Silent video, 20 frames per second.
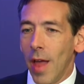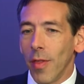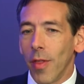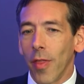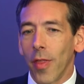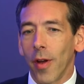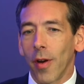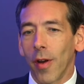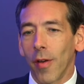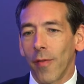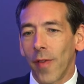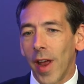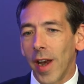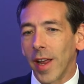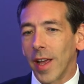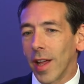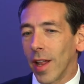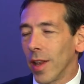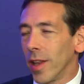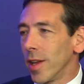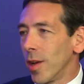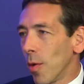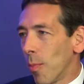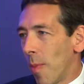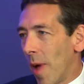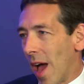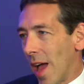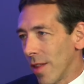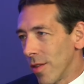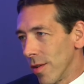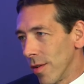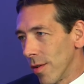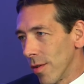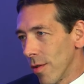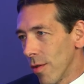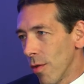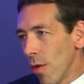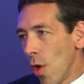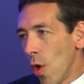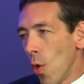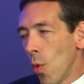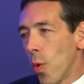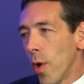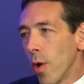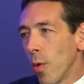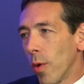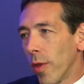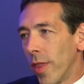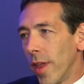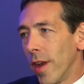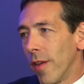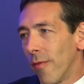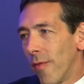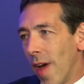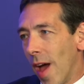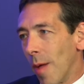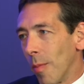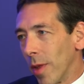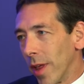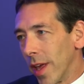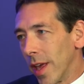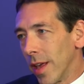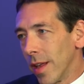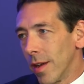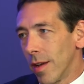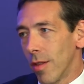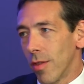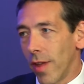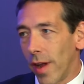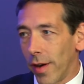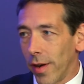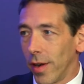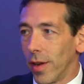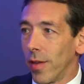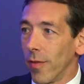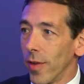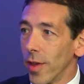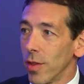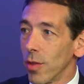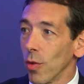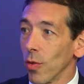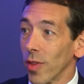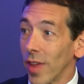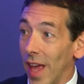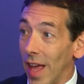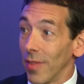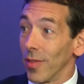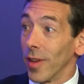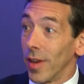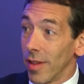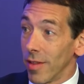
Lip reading: that there are very clear patterns where within a family, certain individuals get the